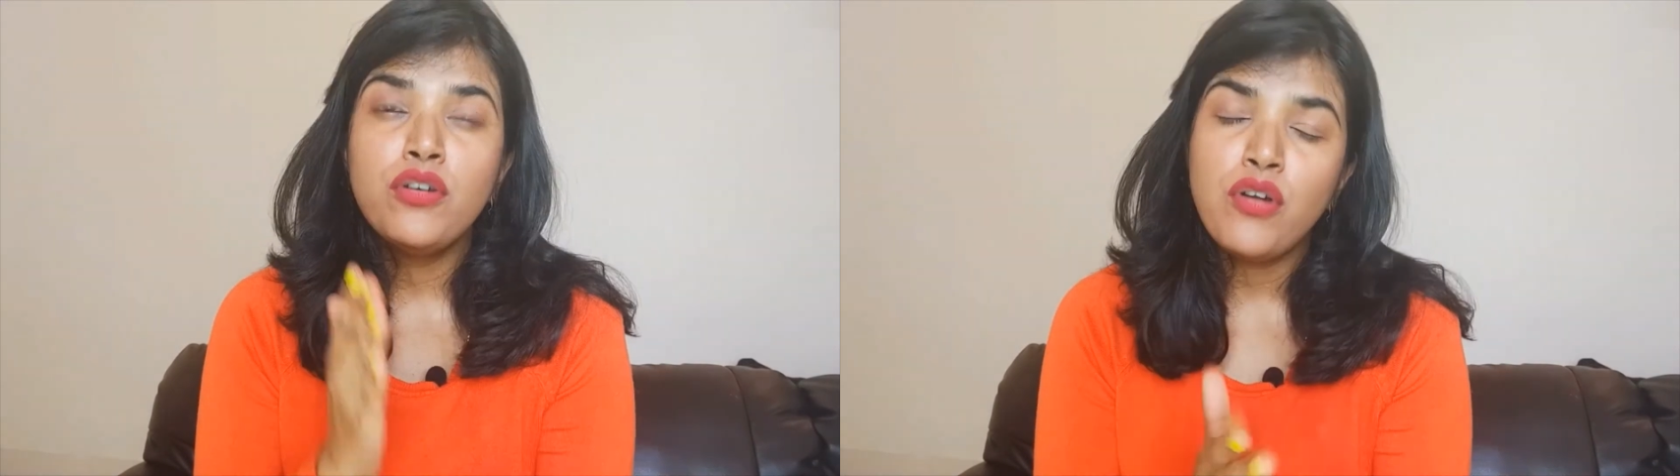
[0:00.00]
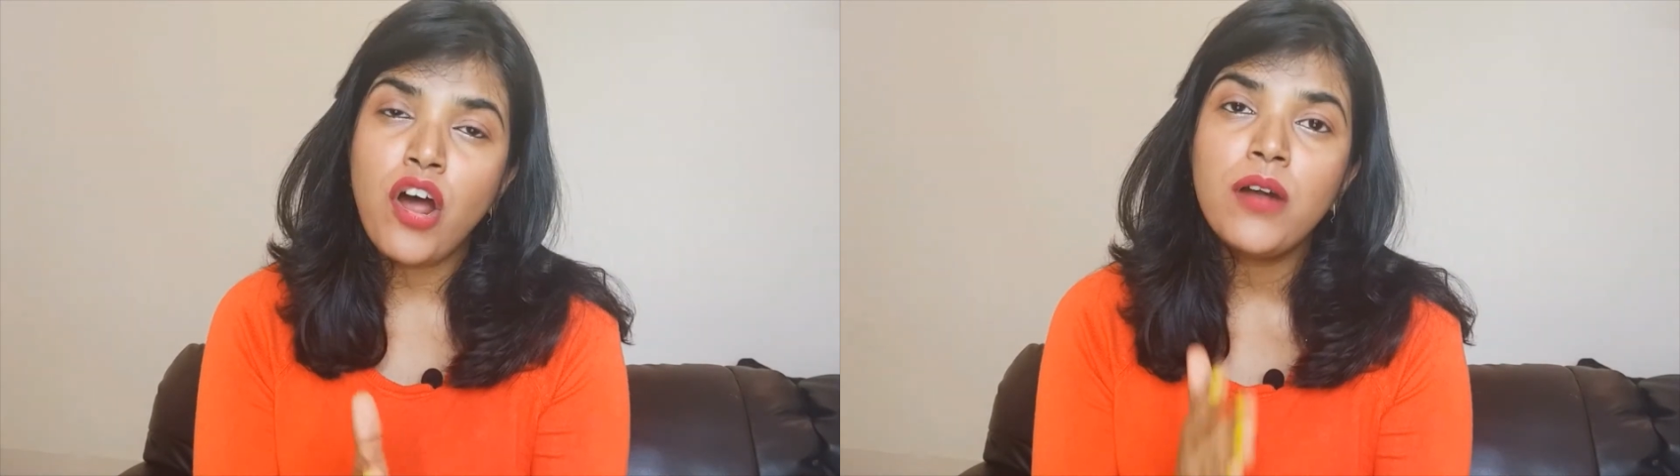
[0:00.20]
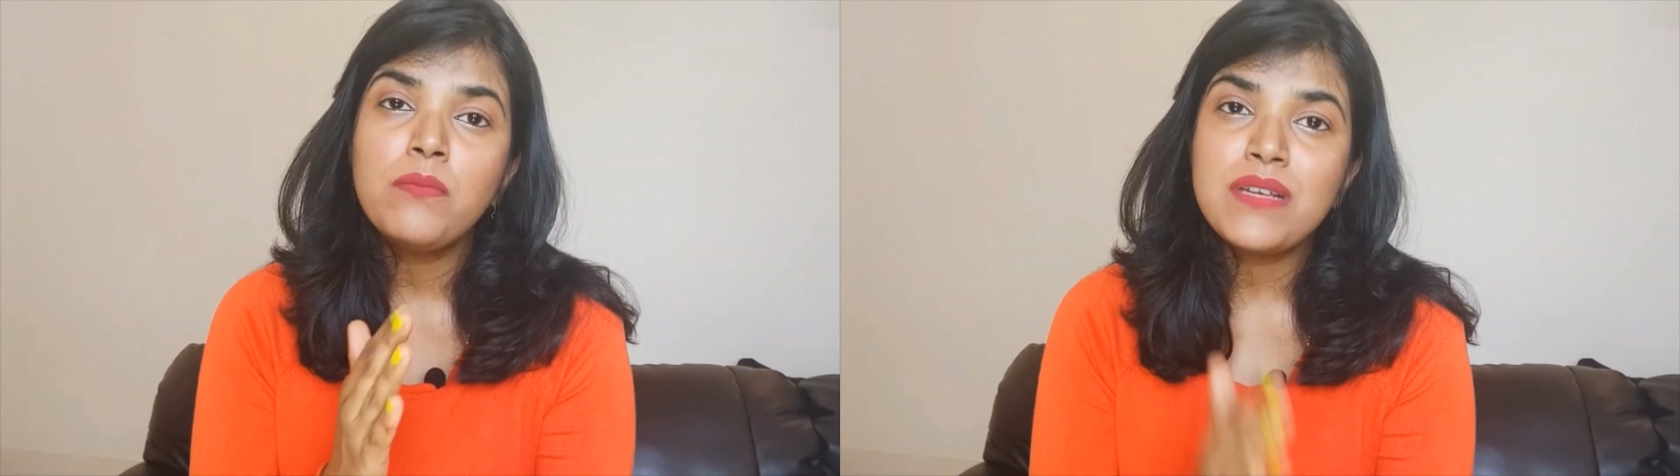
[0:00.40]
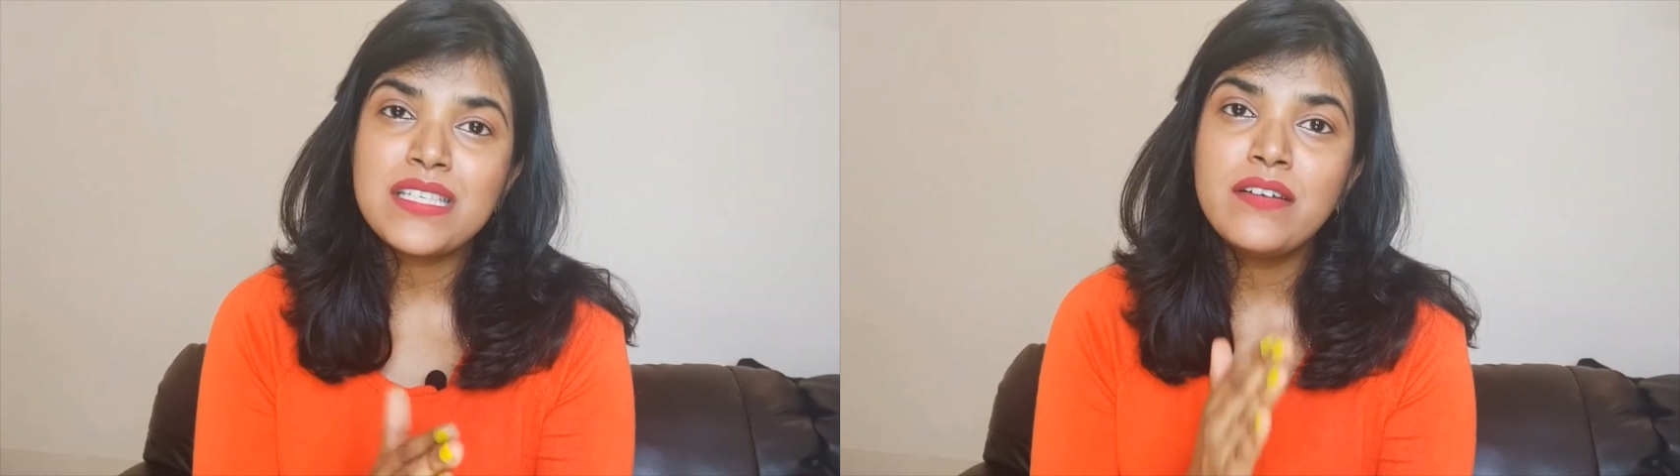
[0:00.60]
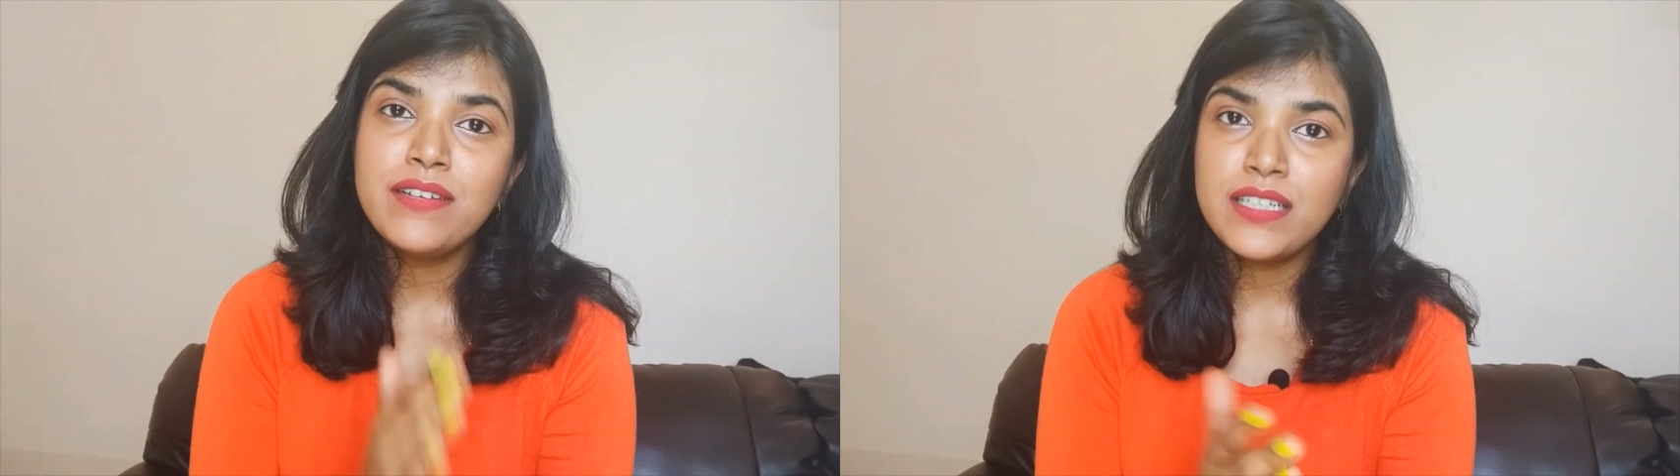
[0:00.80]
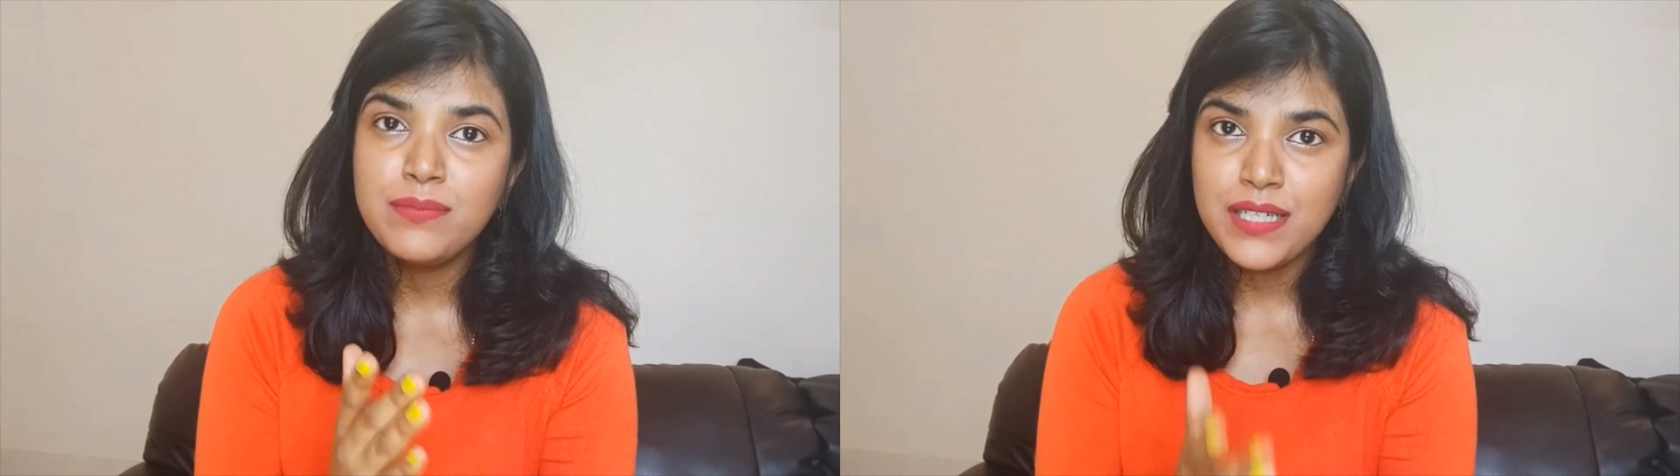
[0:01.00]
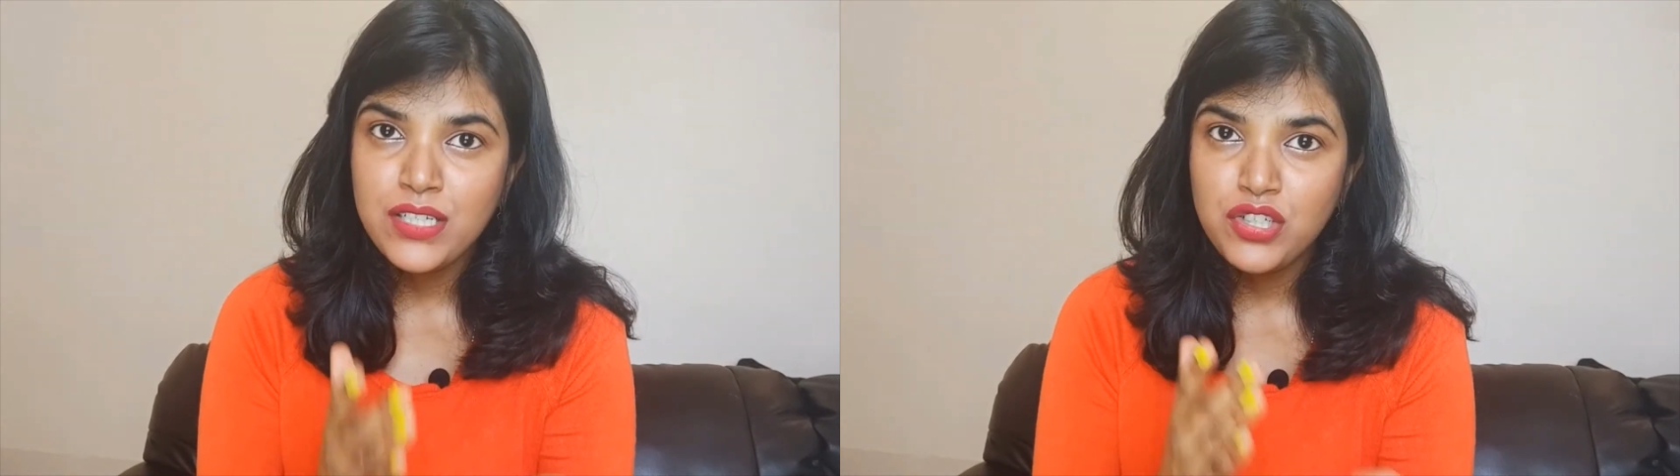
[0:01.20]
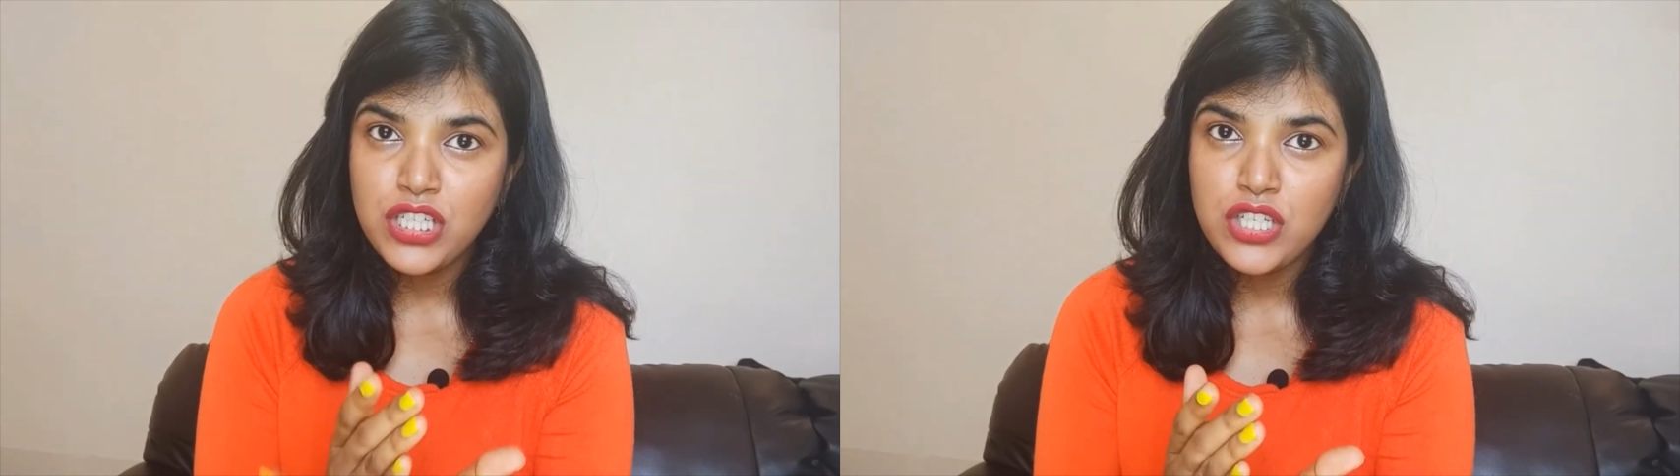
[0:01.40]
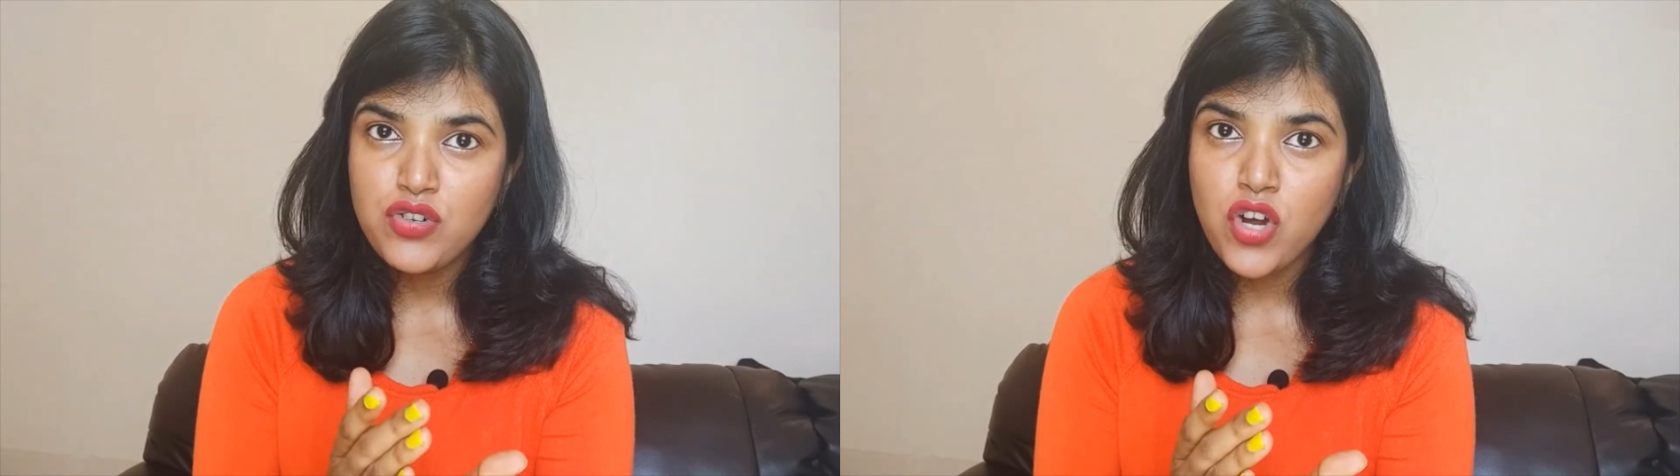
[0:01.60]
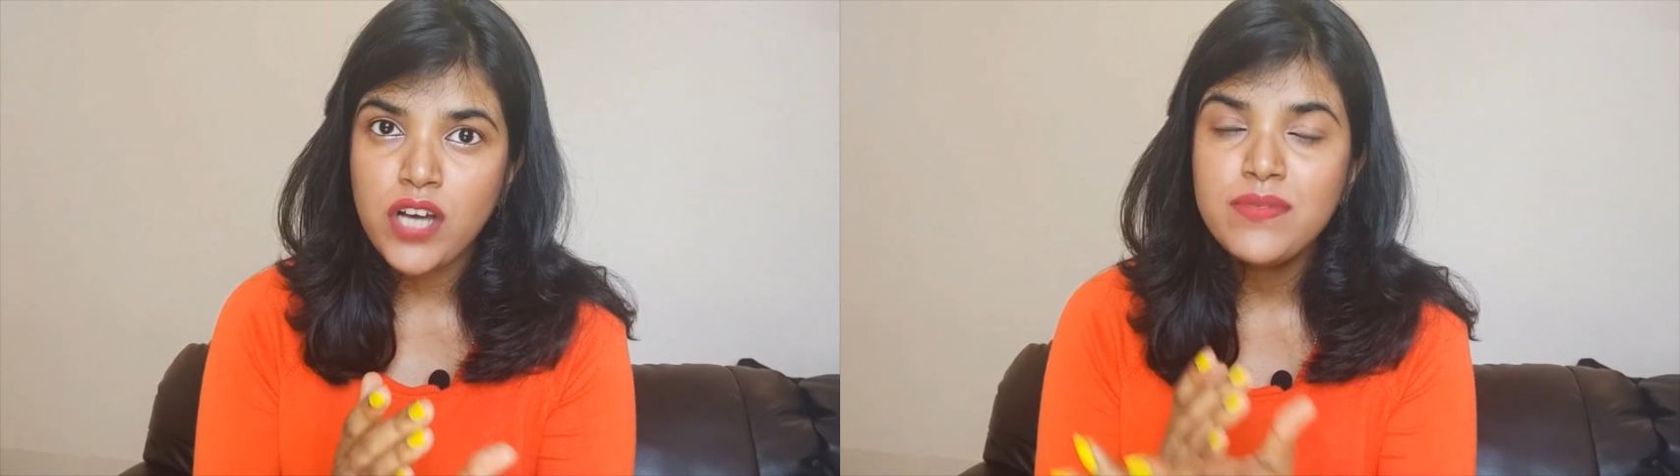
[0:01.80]
Do not miss the vitamin D
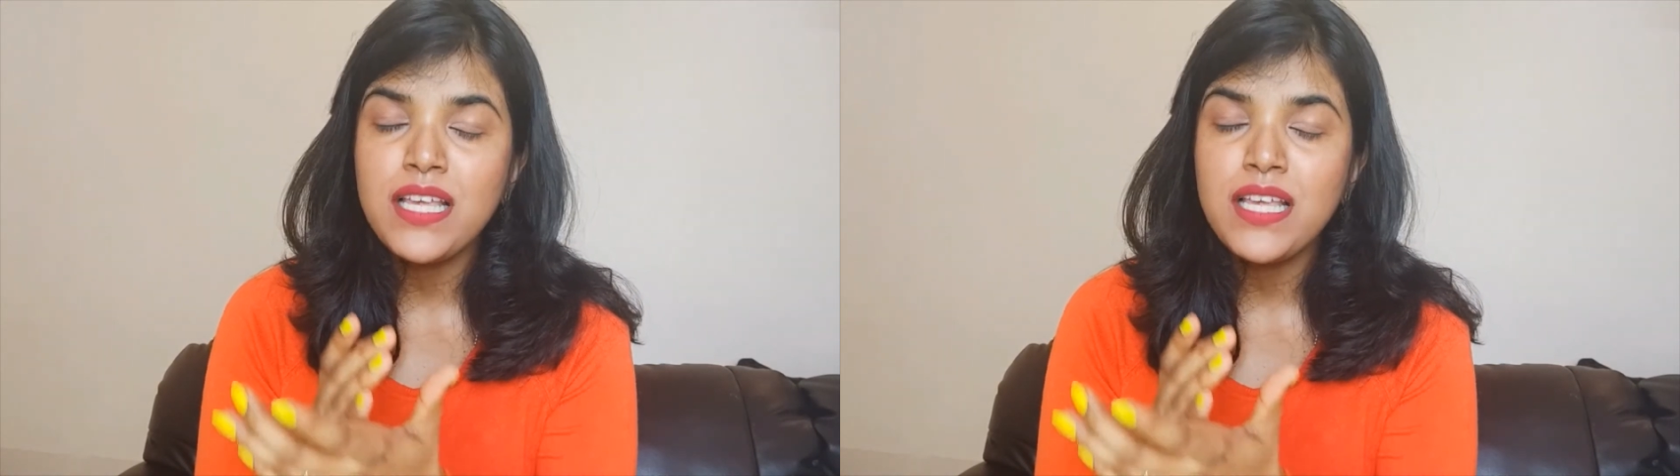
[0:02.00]
drops.